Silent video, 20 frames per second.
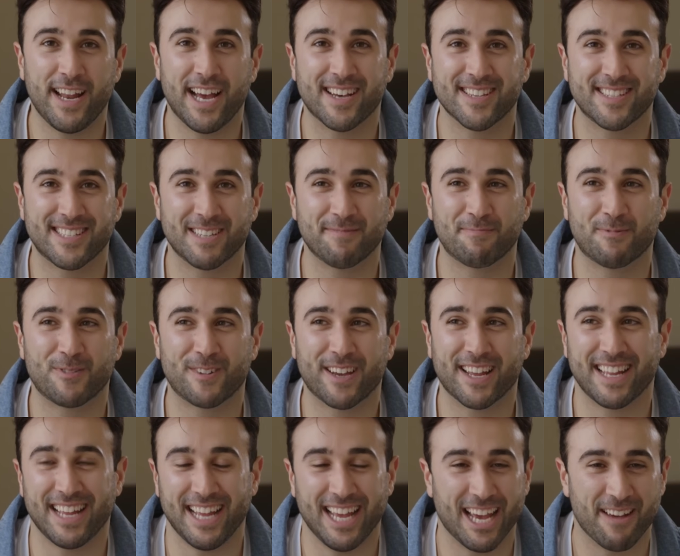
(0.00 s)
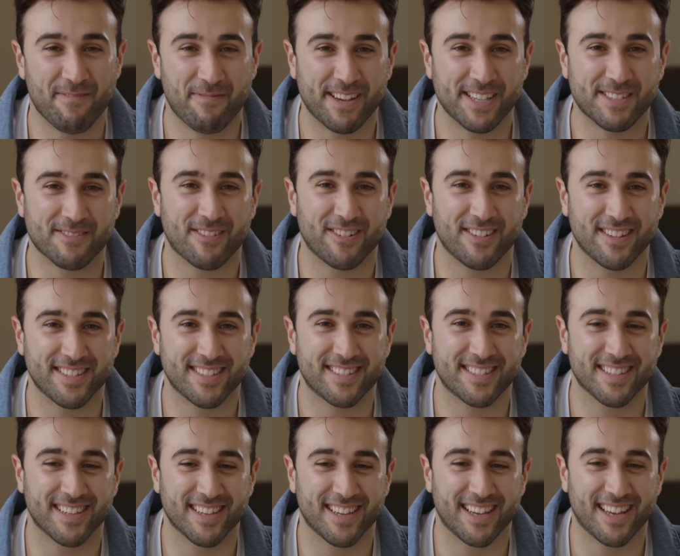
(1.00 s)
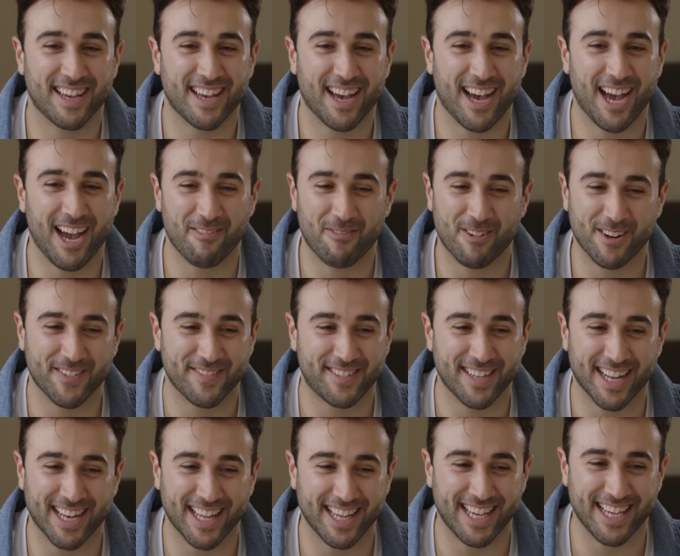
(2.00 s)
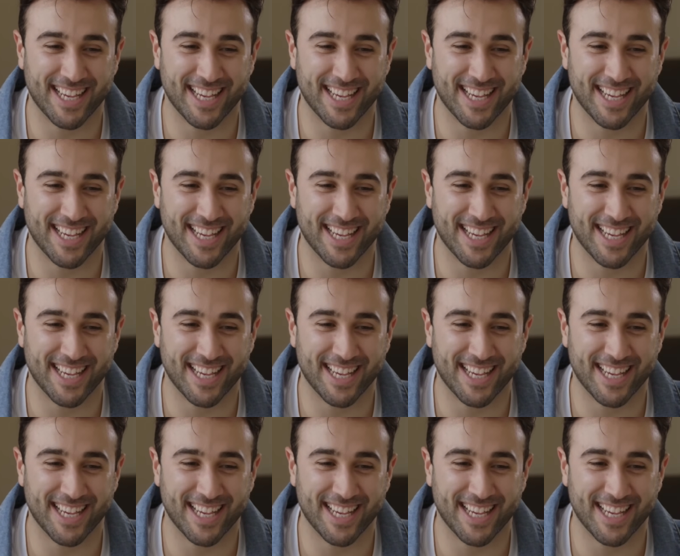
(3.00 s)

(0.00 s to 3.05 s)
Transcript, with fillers: how simple getting a hairpiece was, I would have done it